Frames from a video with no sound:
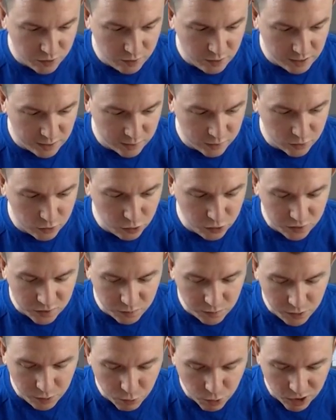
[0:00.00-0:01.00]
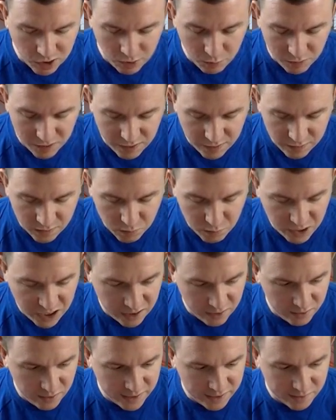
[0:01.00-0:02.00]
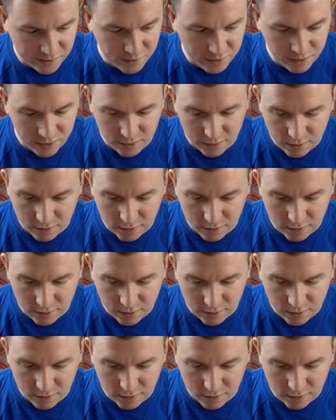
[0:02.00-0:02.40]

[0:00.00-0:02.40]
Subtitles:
exclusively working within this panel. Excellent.